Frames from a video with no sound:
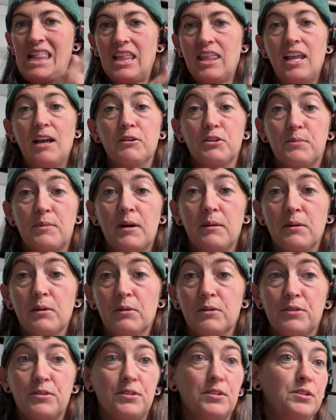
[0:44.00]
That was probably
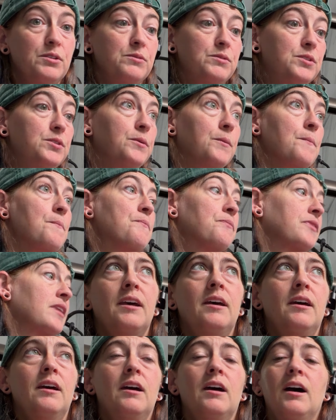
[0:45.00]
gross to you too.
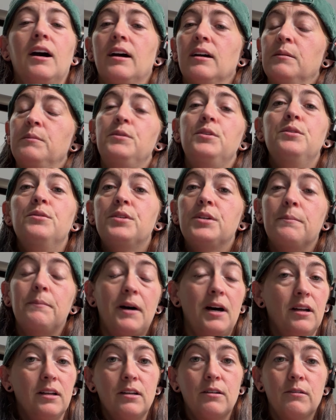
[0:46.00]
I am using
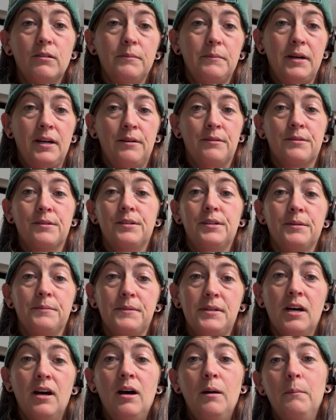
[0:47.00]
polygrip powder up
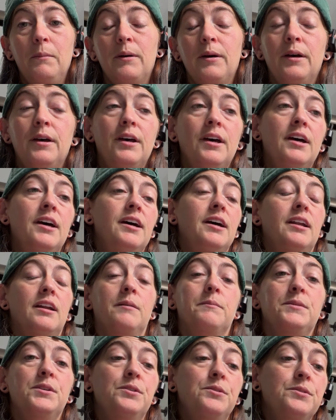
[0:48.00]
top, and
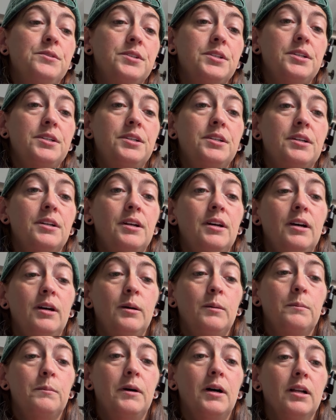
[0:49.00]
I'm using
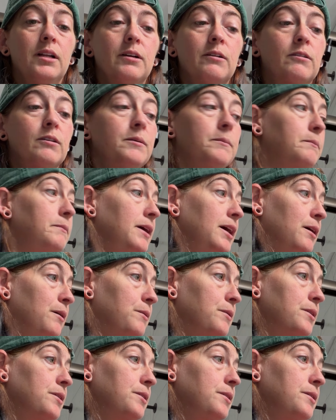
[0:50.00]
polygrip
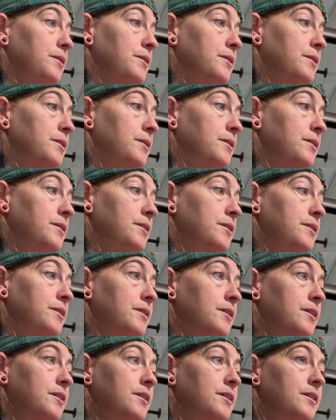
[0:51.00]
powder
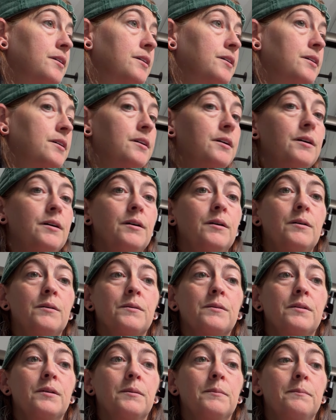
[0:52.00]

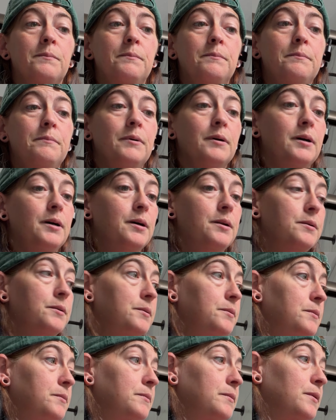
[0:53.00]
on the
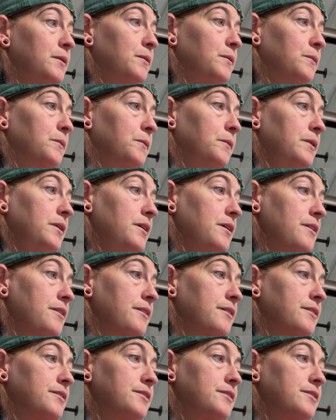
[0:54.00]
bottom with